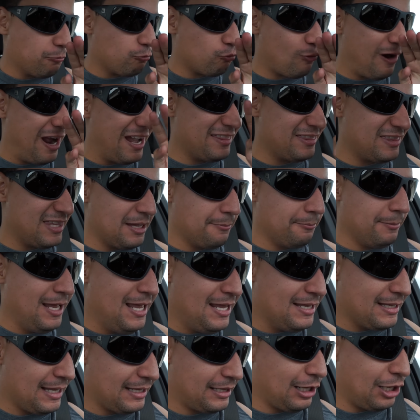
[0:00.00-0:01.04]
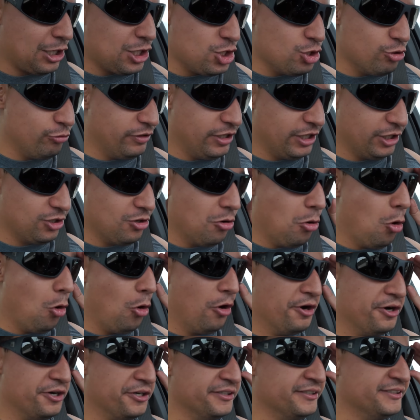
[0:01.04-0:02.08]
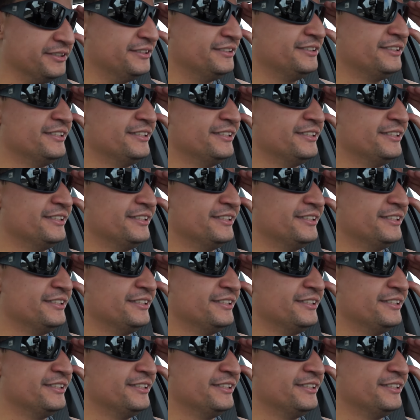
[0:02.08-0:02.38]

ride them like a unicorn.